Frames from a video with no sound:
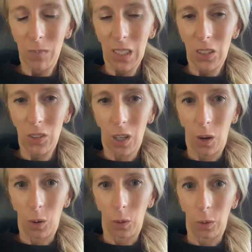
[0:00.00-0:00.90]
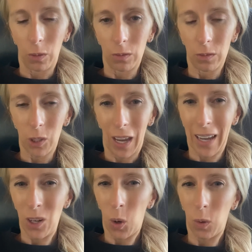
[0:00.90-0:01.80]
So yeah, I
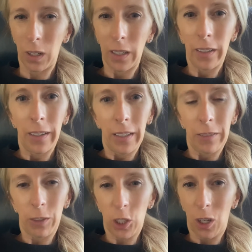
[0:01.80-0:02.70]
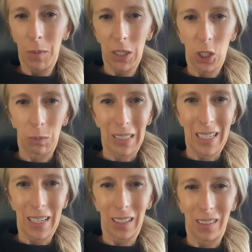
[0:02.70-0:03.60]
know first trimester
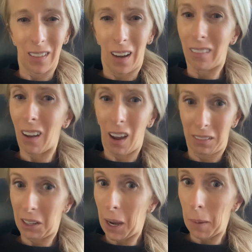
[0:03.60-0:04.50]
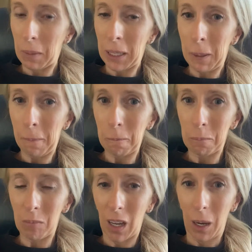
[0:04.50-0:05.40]
bleeding is not uncommon.
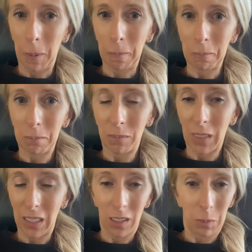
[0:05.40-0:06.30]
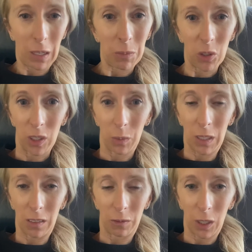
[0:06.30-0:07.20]
Like sometimes there's a
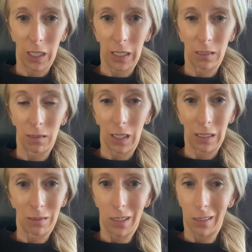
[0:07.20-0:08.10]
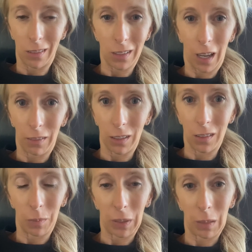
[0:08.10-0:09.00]
reason for it that's discovered,
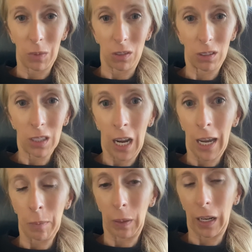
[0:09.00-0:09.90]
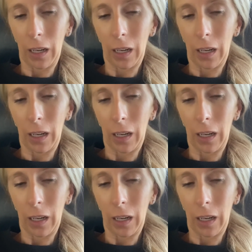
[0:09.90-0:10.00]
sometimes there's not, but